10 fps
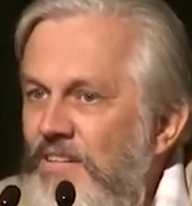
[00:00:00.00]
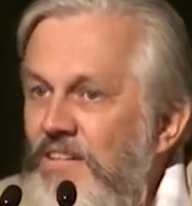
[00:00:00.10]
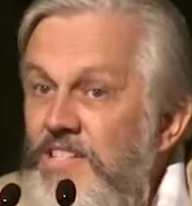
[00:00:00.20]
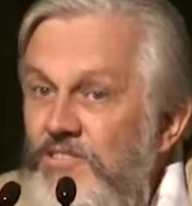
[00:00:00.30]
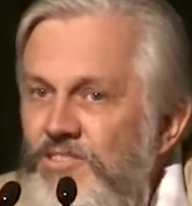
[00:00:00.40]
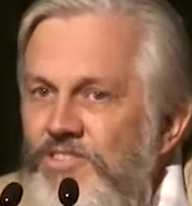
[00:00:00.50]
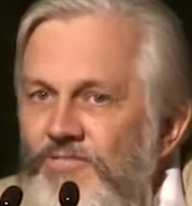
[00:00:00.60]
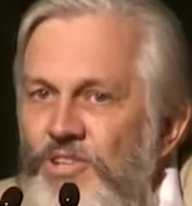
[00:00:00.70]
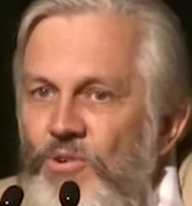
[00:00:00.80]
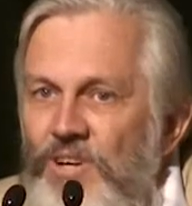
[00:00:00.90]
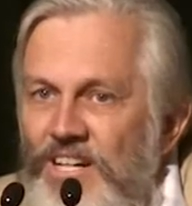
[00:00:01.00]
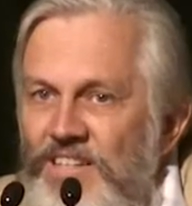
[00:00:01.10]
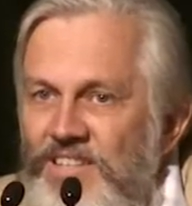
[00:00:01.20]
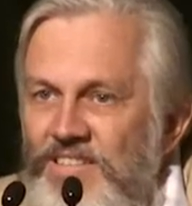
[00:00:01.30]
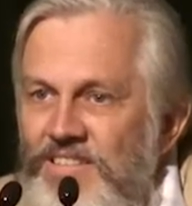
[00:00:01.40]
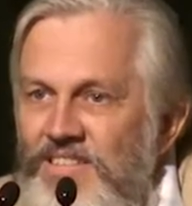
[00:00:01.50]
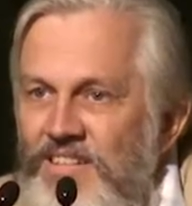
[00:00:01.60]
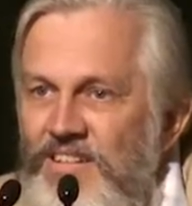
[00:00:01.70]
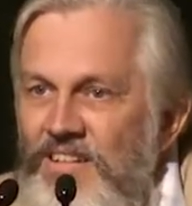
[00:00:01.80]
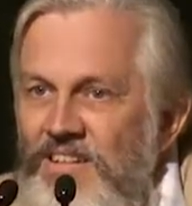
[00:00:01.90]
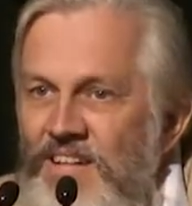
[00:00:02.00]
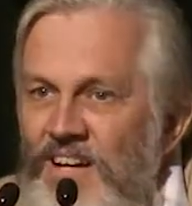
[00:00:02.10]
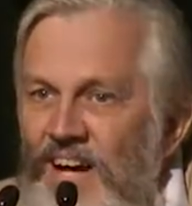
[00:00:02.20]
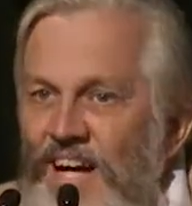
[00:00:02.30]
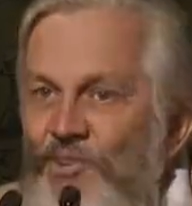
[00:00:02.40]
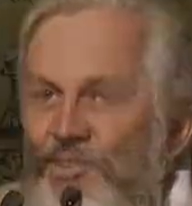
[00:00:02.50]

The results of yoga are